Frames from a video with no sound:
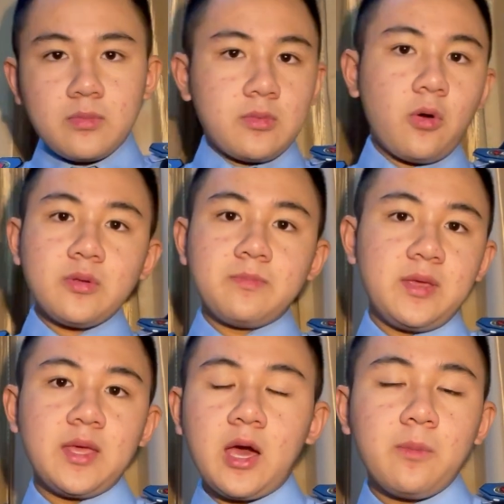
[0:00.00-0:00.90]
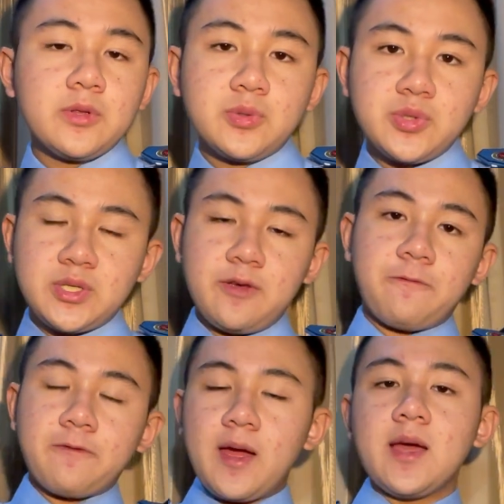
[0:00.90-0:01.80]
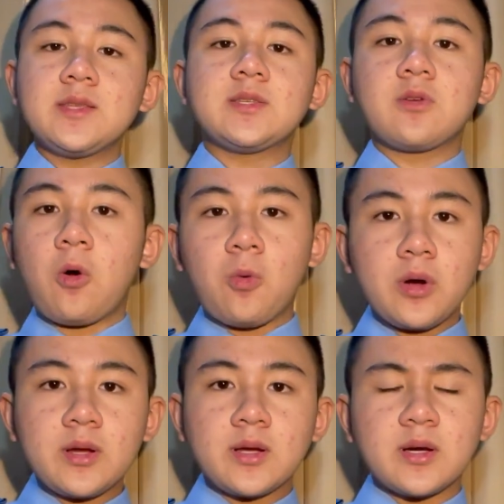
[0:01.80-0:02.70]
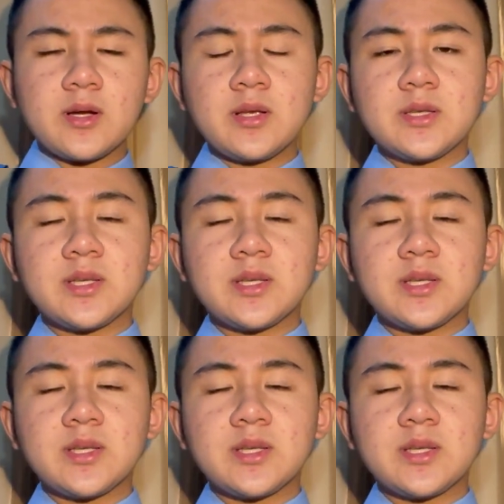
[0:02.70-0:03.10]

Not being able to see friends, co-workers,